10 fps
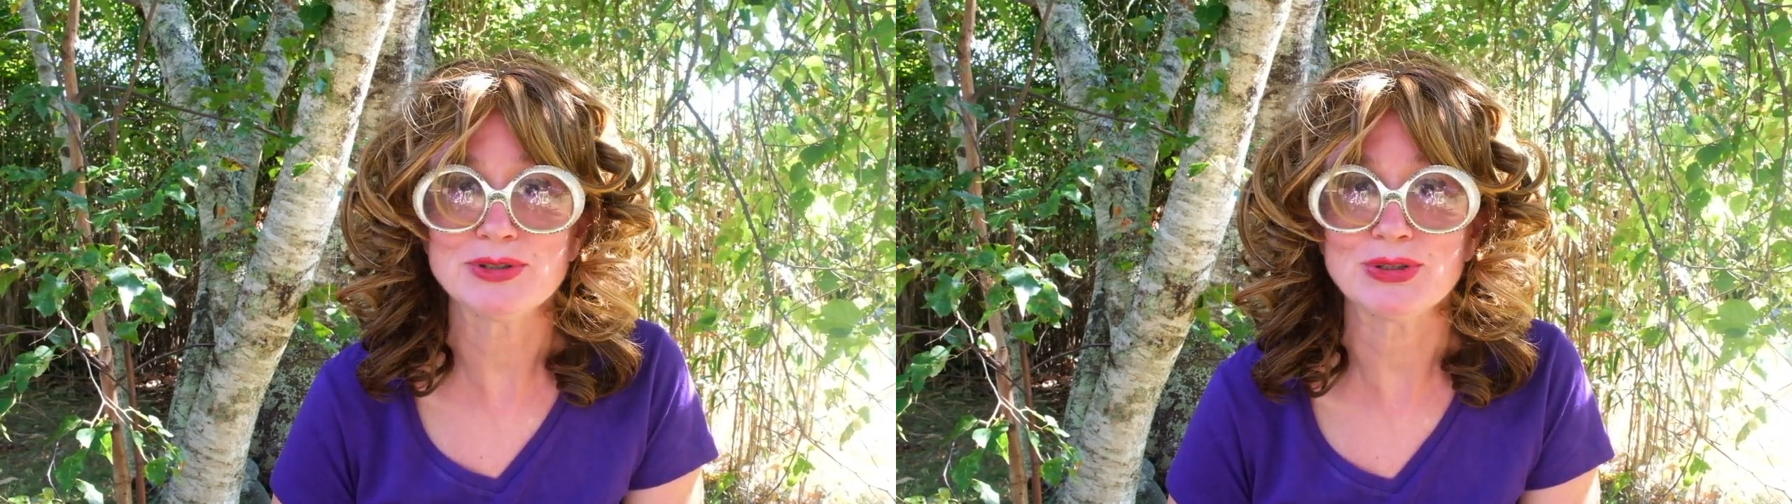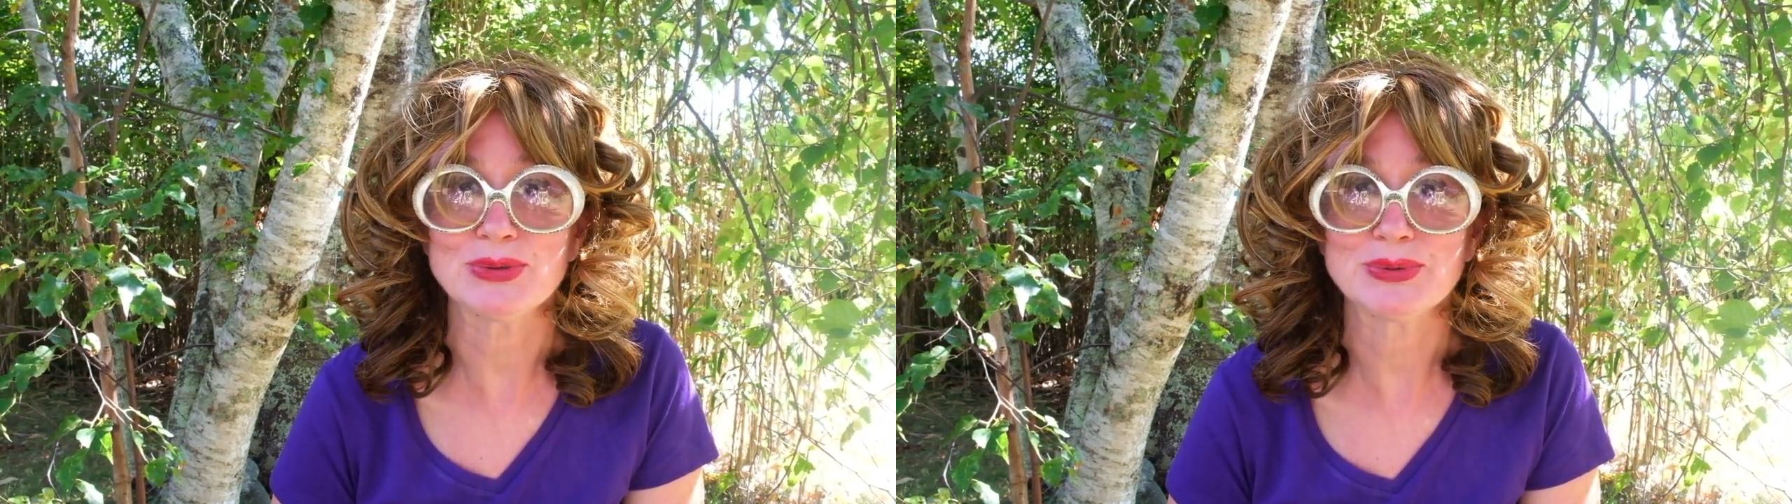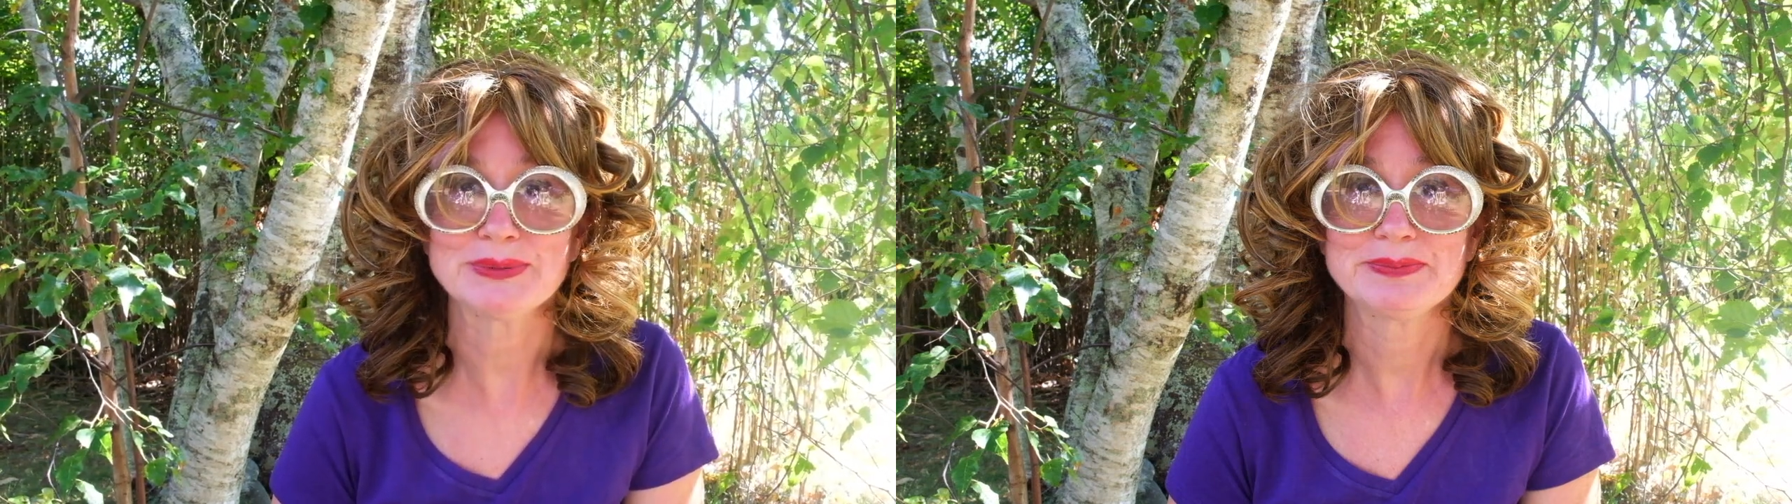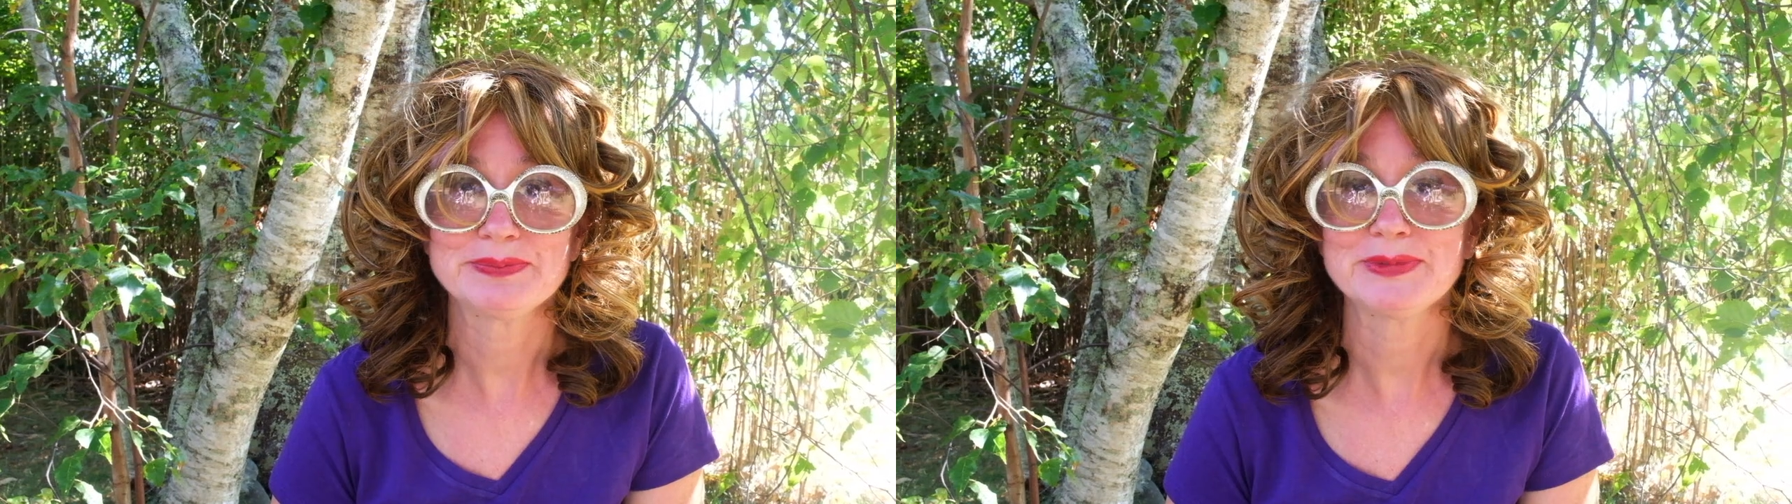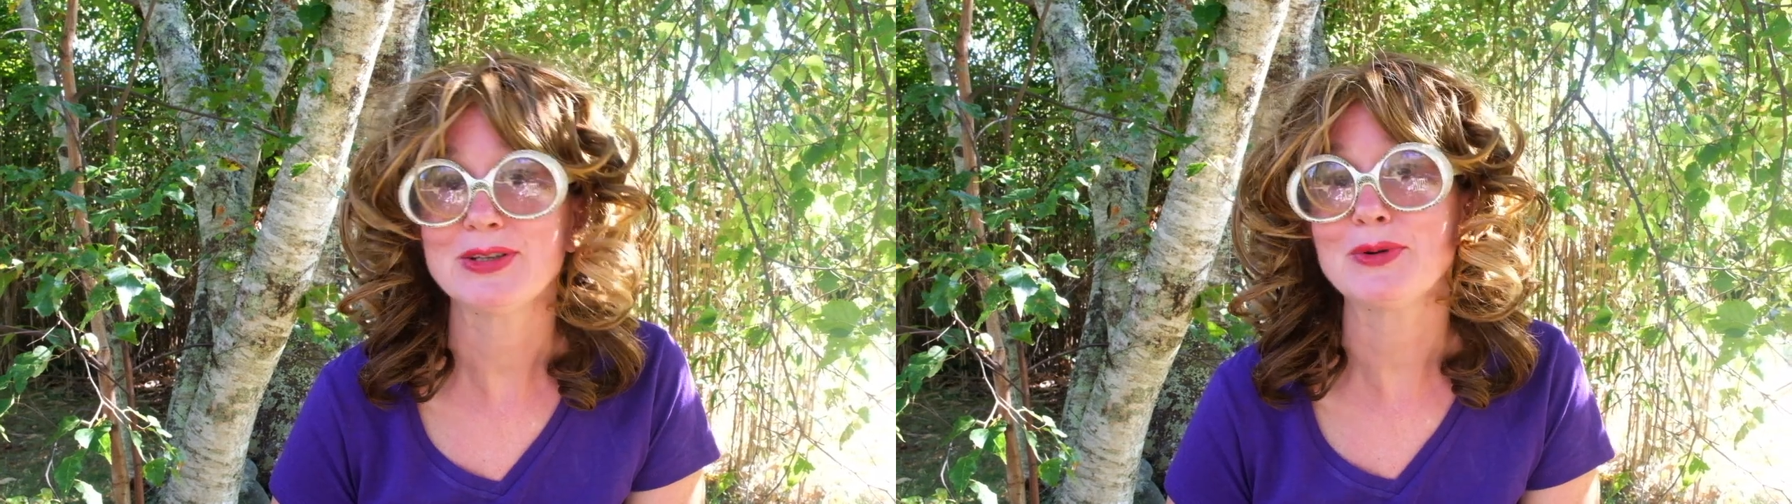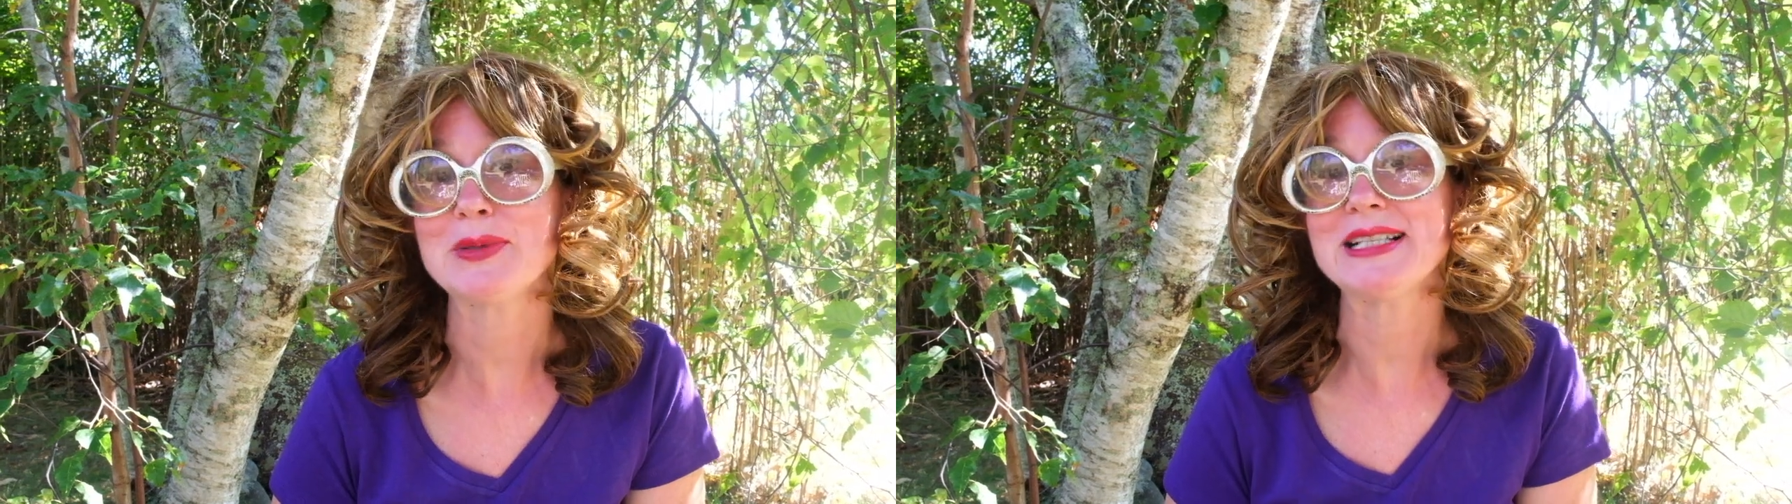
to. You'll be